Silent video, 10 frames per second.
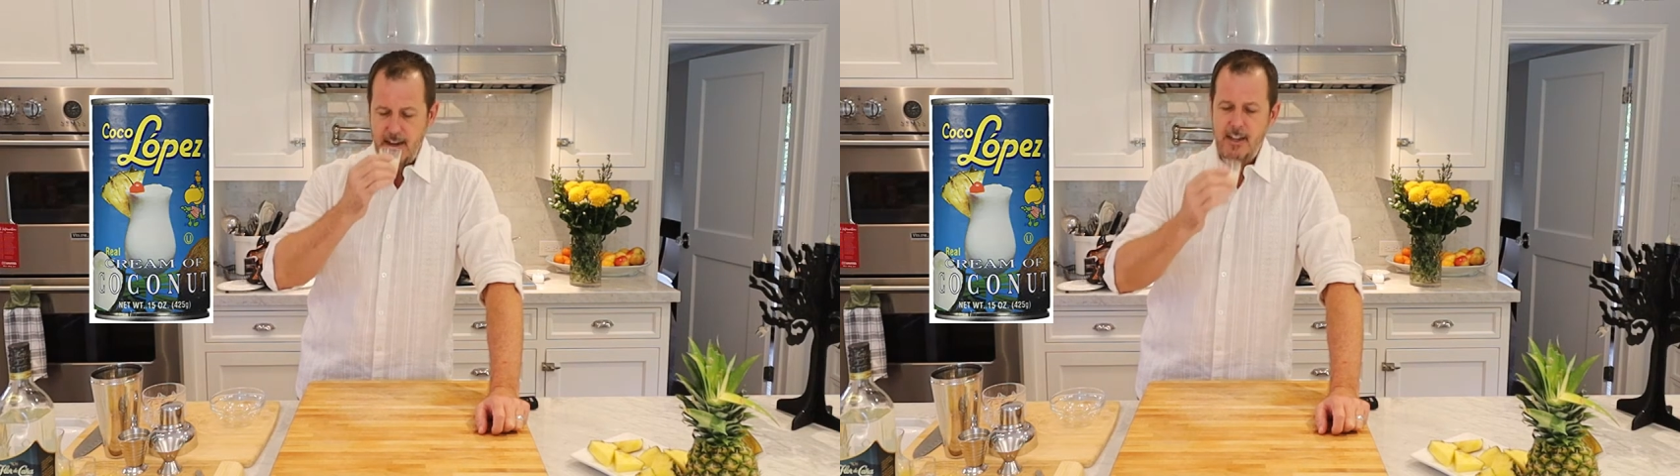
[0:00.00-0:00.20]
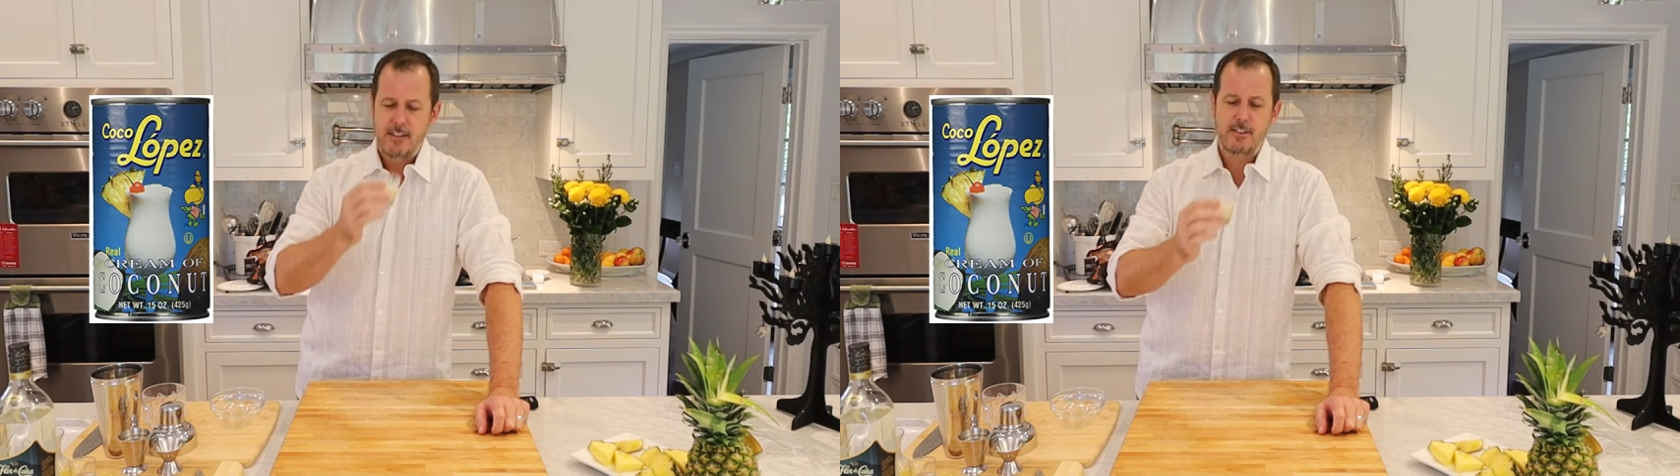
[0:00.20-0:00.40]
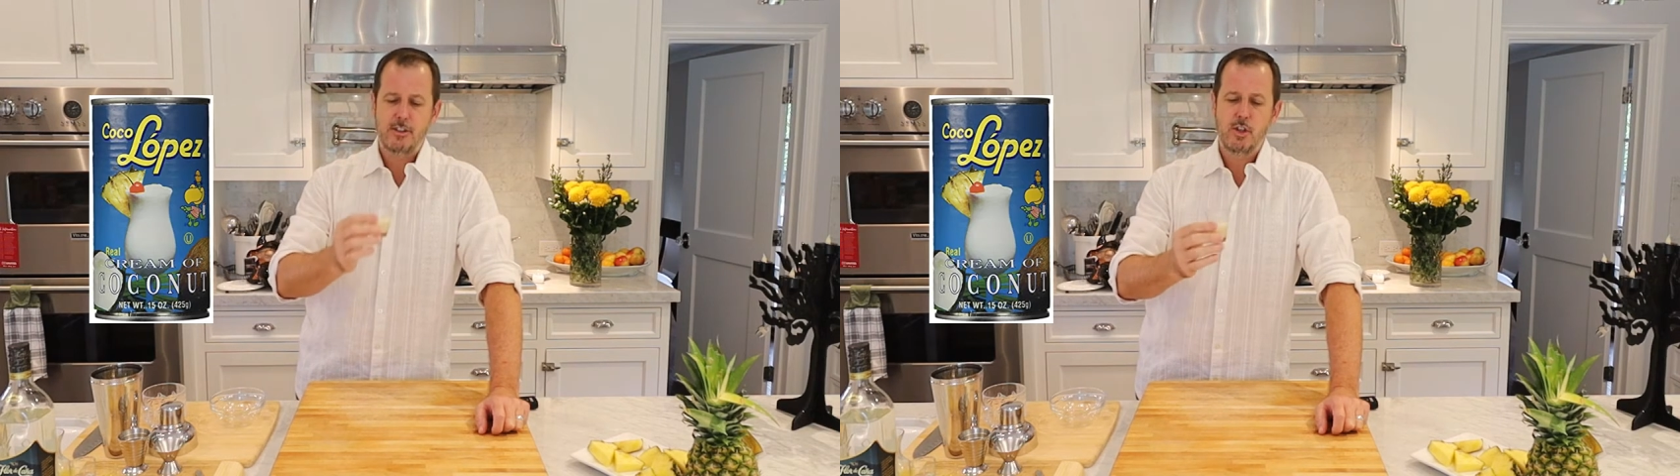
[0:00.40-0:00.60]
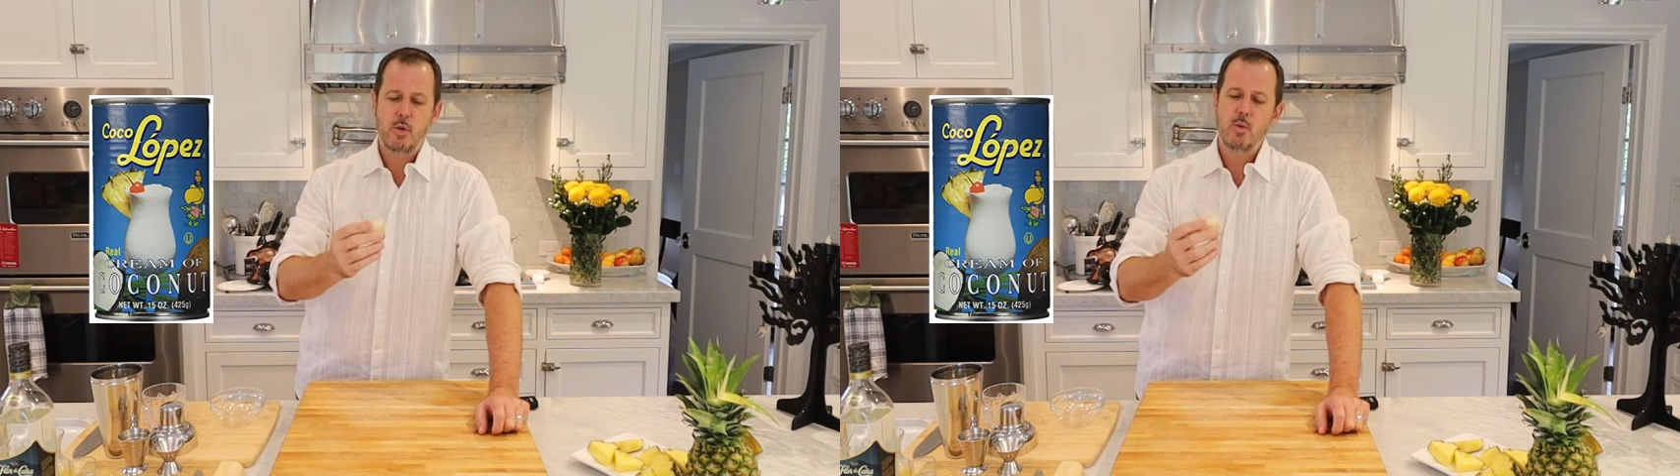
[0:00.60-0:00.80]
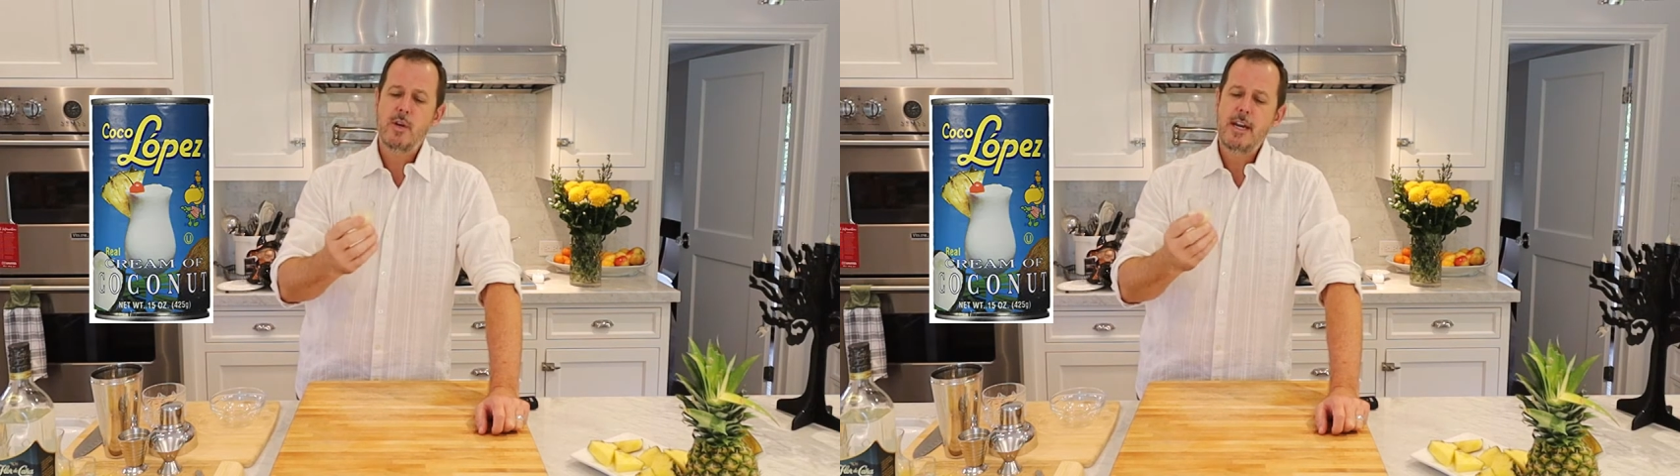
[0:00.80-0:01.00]
It's this
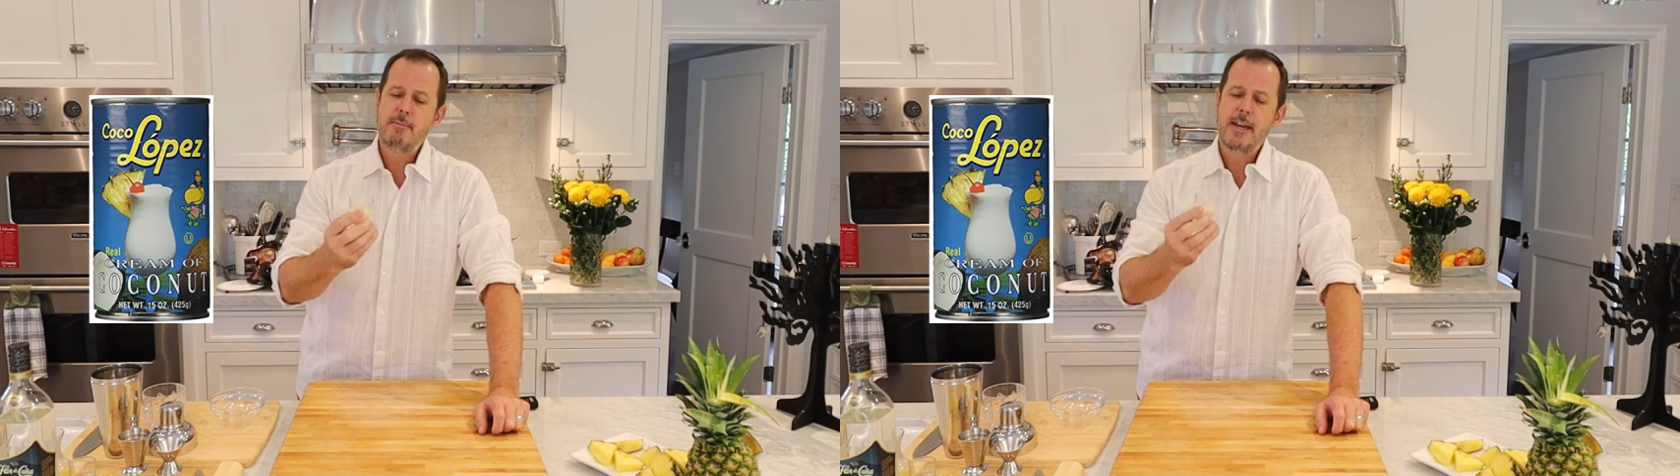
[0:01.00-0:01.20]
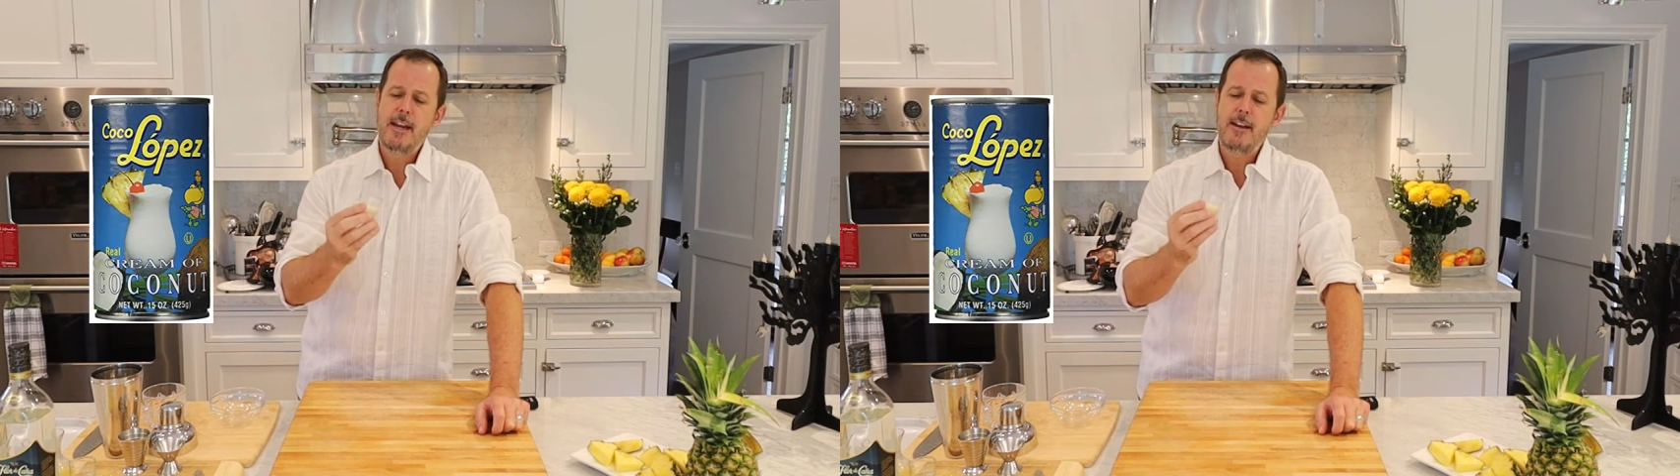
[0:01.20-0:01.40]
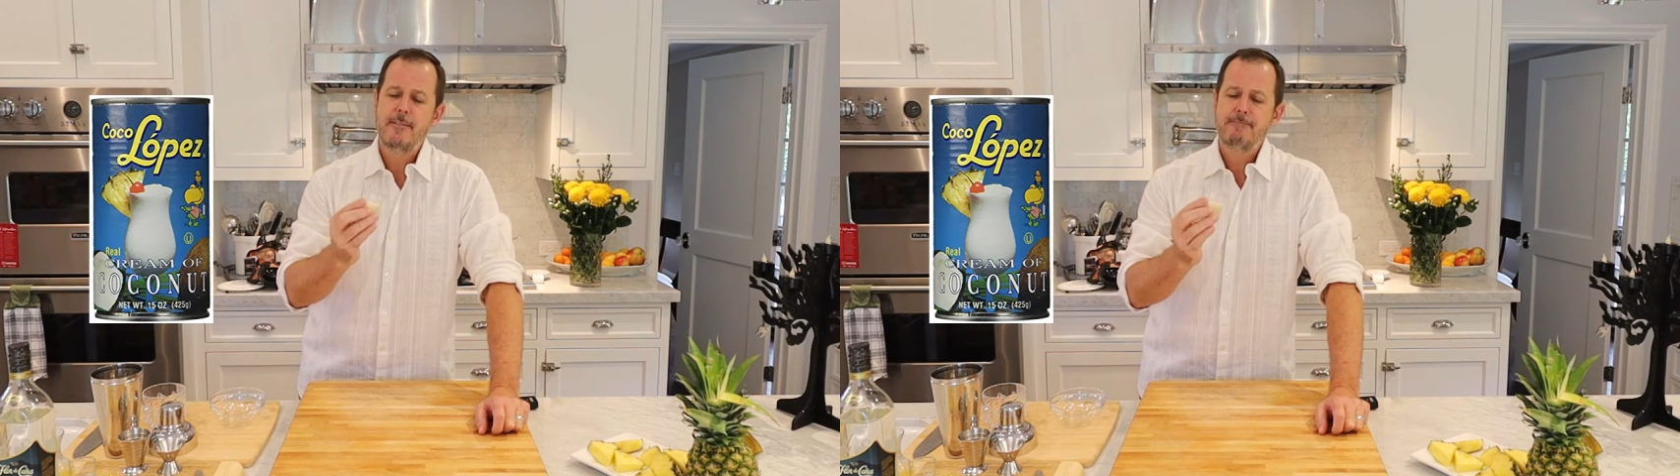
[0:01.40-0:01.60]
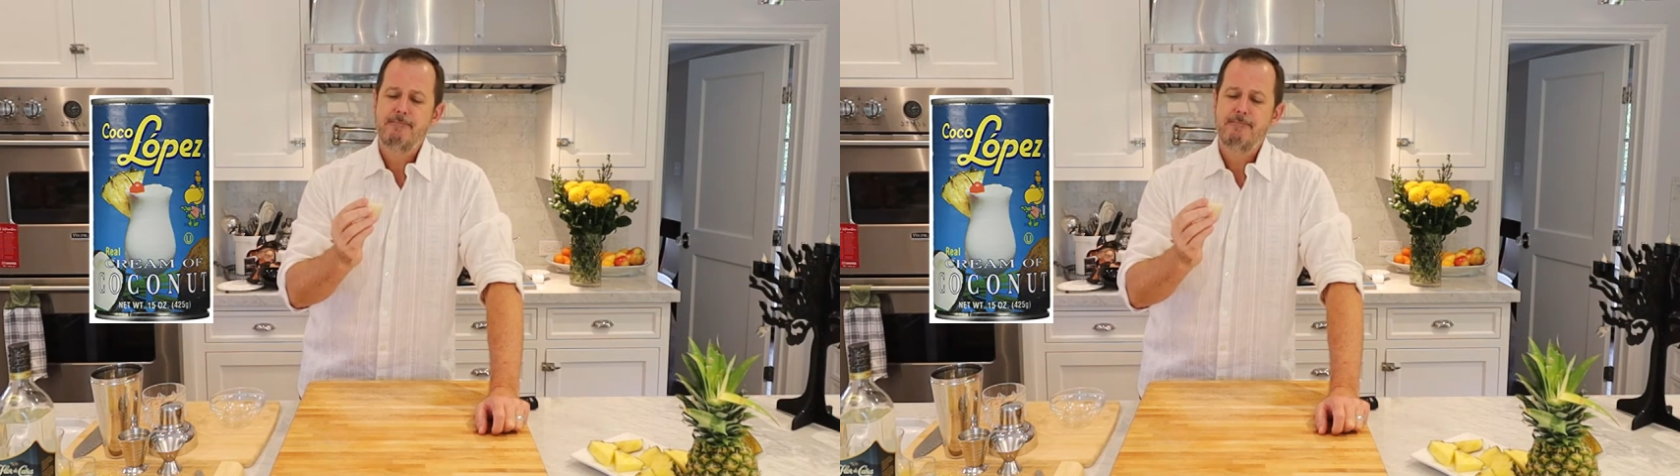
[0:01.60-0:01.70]
creamy,